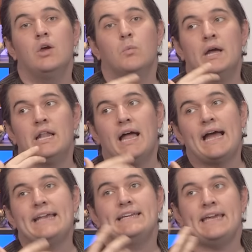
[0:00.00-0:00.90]
well,
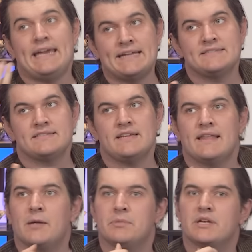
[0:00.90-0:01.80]
I can see
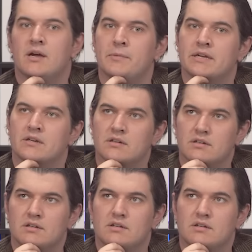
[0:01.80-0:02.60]
that becoming,